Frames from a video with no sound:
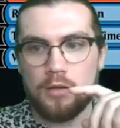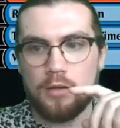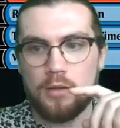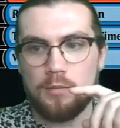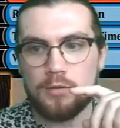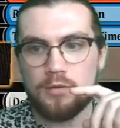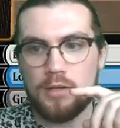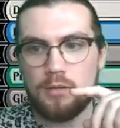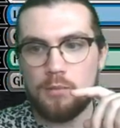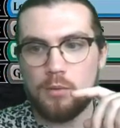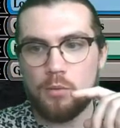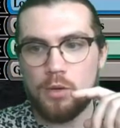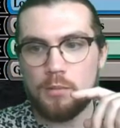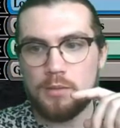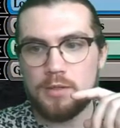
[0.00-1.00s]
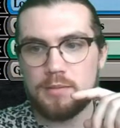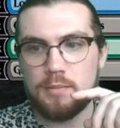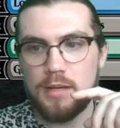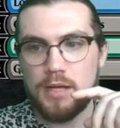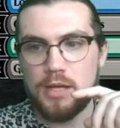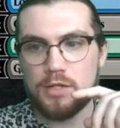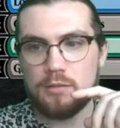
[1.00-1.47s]
Is there anything we want to be
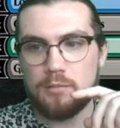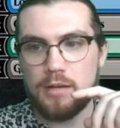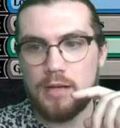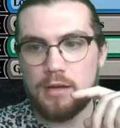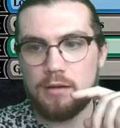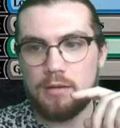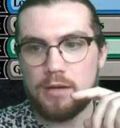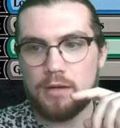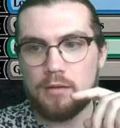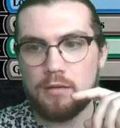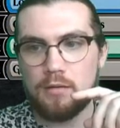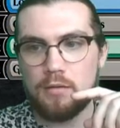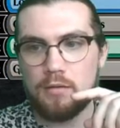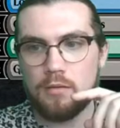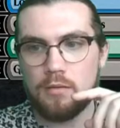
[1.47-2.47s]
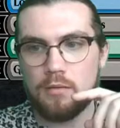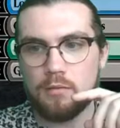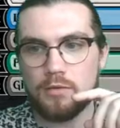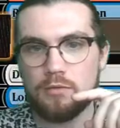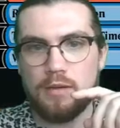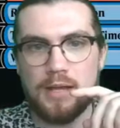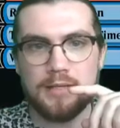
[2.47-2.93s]
splashing in black right now? There's
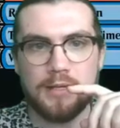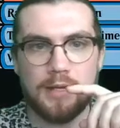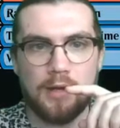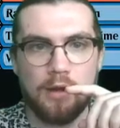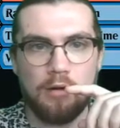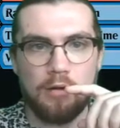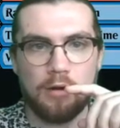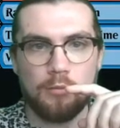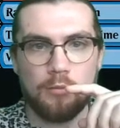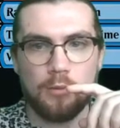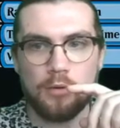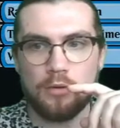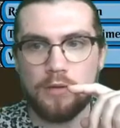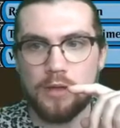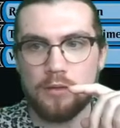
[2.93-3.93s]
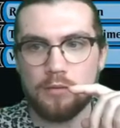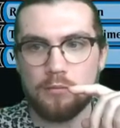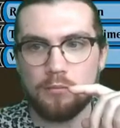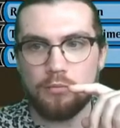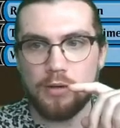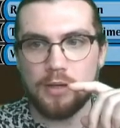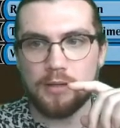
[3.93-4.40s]
a Rise Again earlier, but we don't have anything
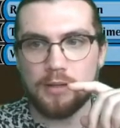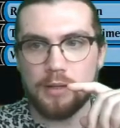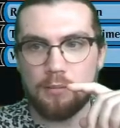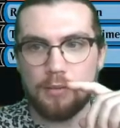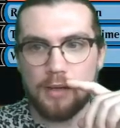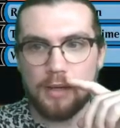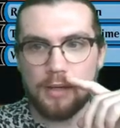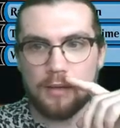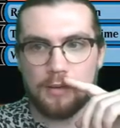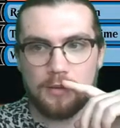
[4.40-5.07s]
brilliant to get back.